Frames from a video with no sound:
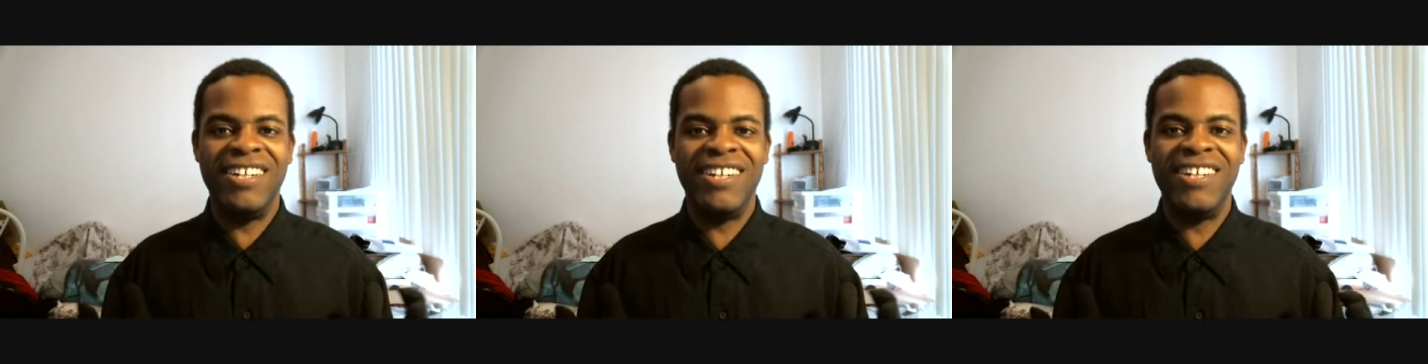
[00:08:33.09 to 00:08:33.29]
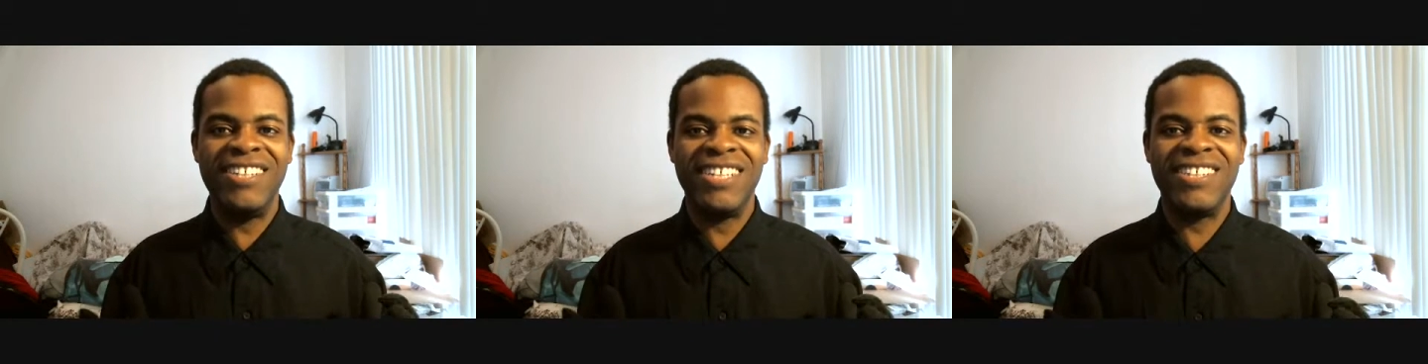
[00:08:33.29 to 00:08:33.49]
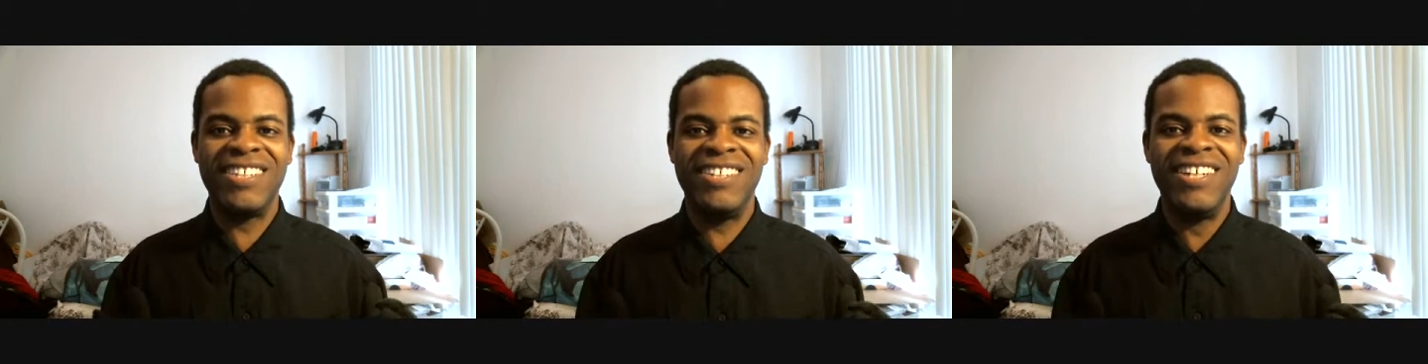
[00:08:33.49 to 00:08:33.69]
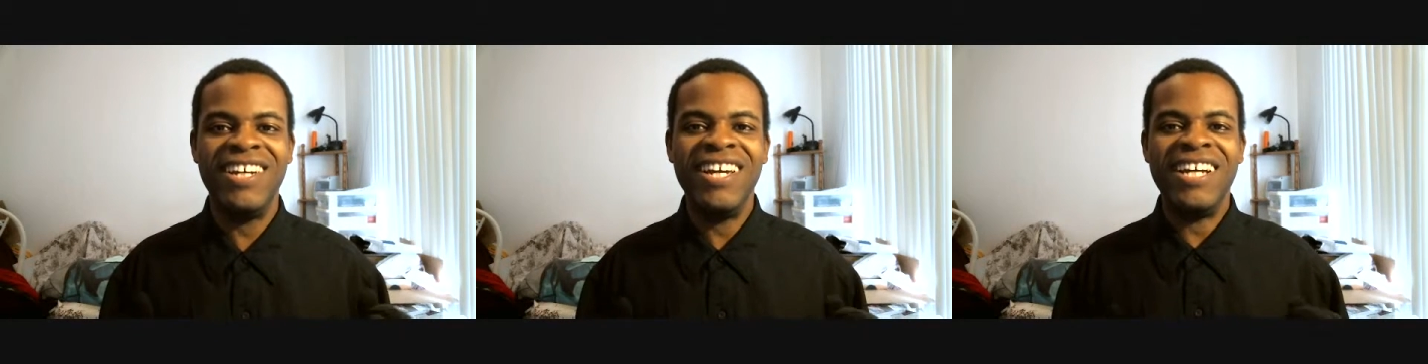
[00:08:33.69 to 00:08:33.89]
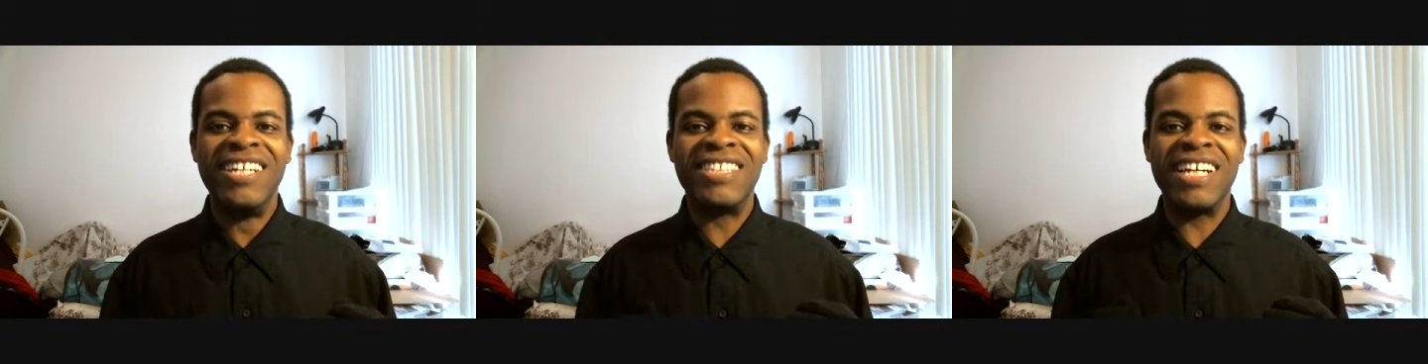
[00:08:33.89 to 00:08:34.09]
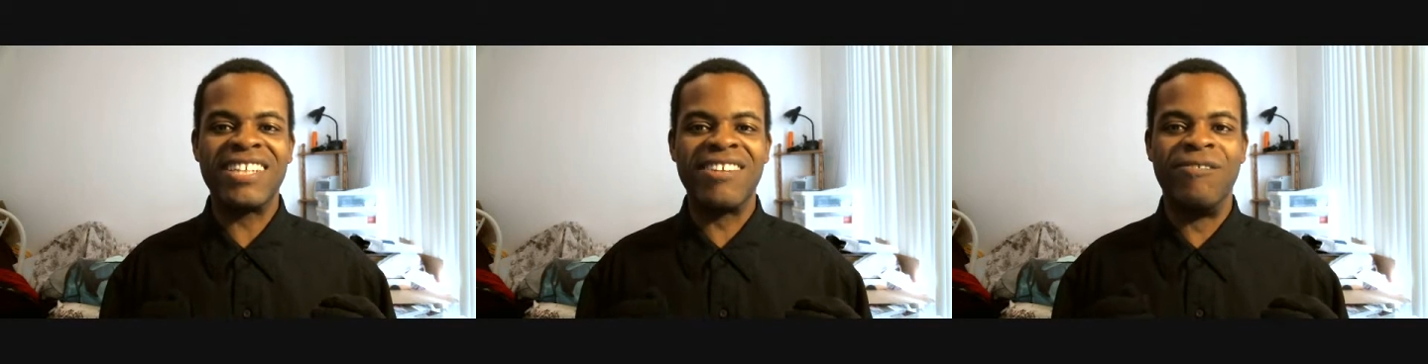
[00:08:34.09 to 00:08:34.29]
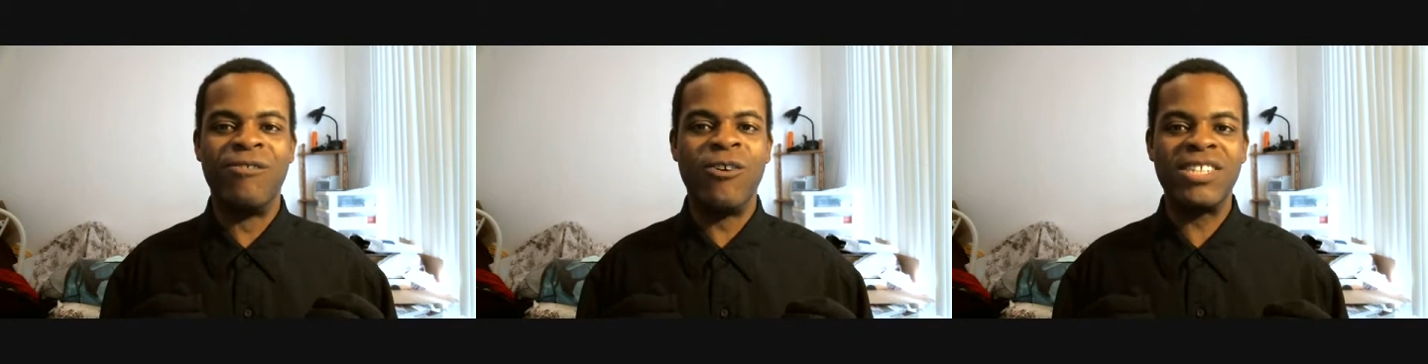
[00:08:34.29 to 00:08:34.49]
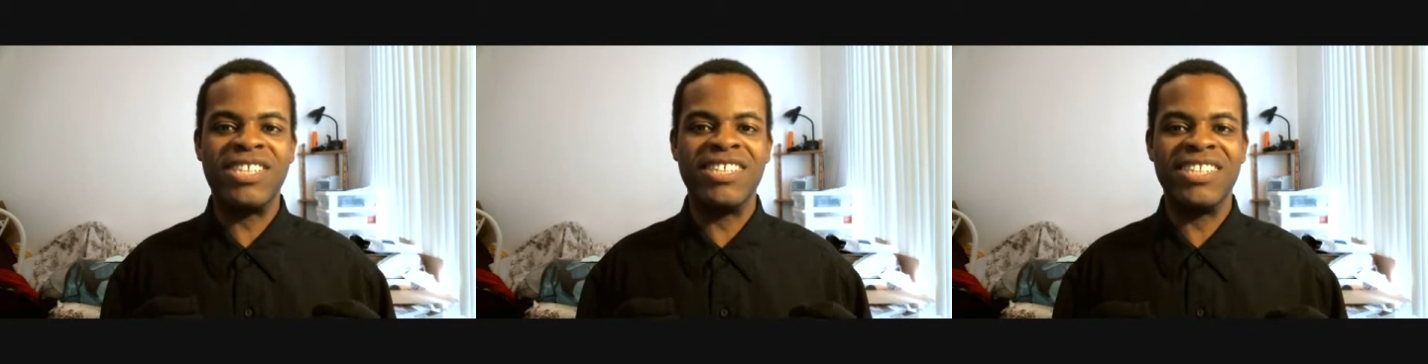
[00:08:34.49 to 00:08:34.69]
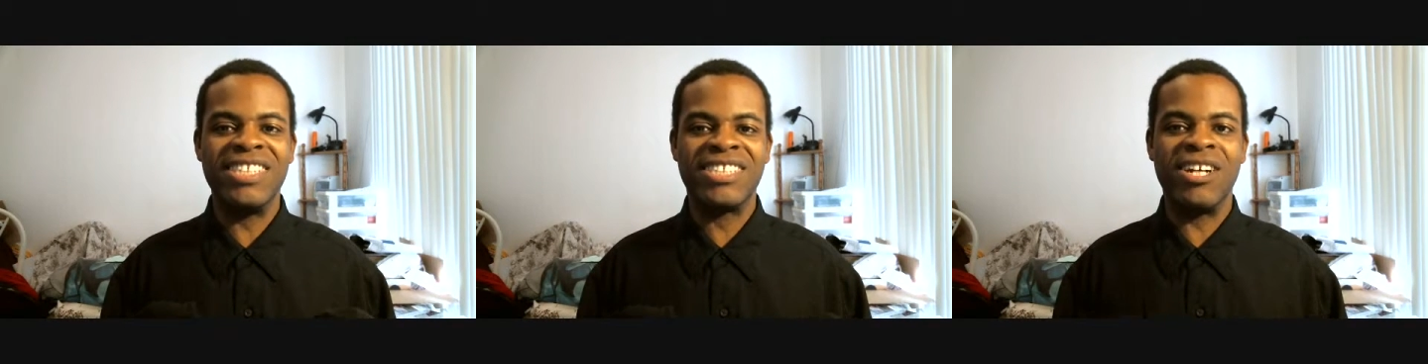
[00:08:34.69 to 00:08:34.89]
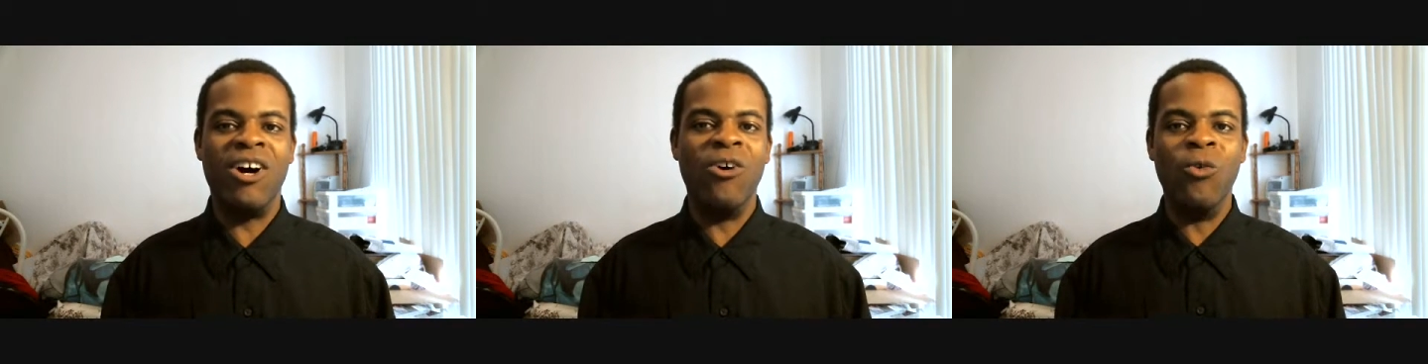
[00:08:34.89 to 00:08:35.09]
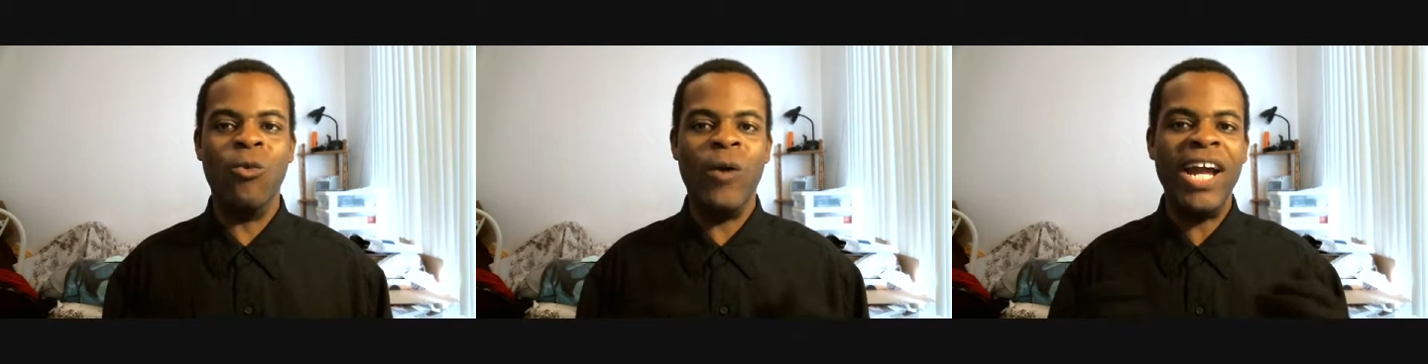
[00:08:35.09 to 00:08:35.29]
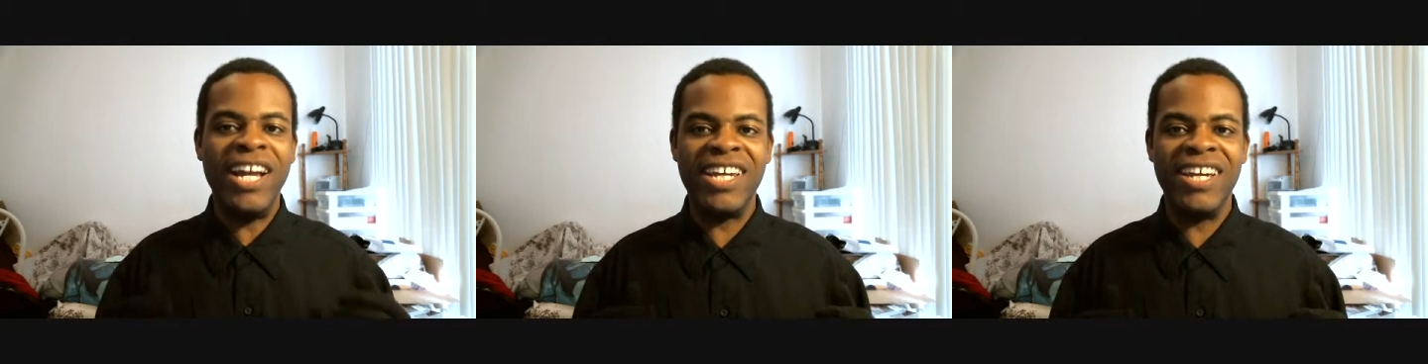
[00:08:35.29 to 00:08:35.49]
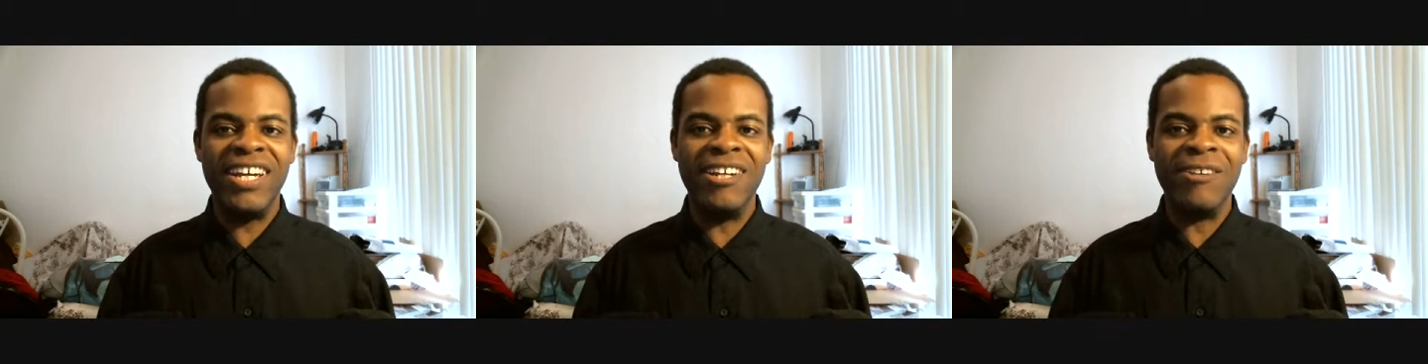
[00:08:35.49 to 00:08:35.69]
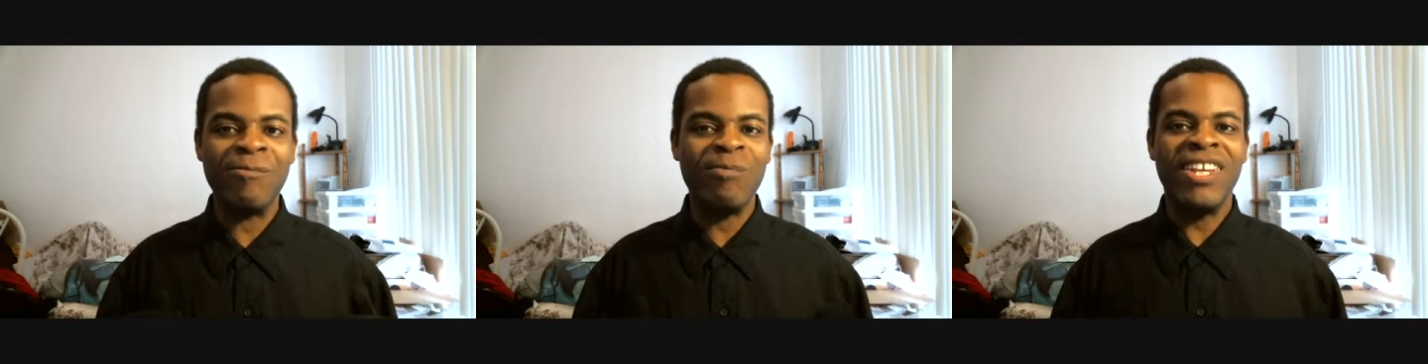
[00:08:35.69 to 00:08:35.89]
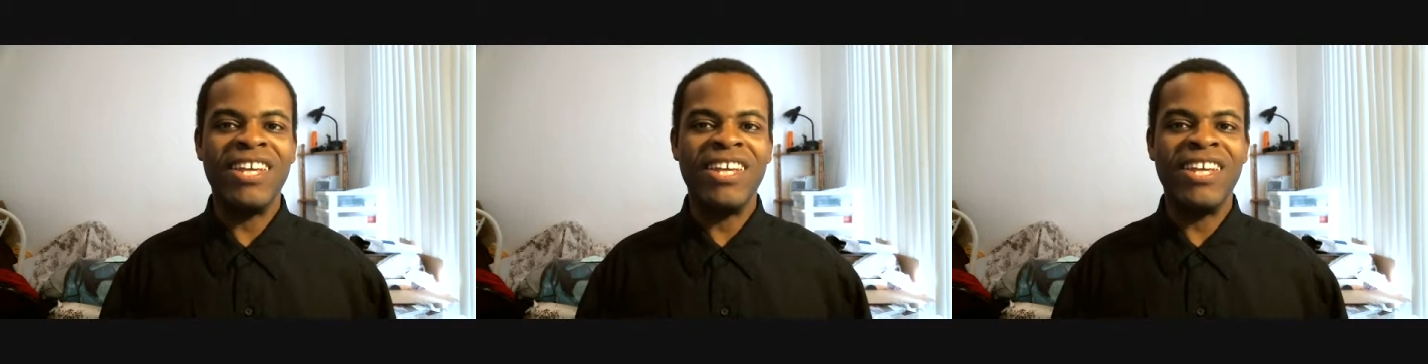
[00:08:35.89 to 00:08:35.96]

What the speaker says: it's like the Force doesn't just awaken,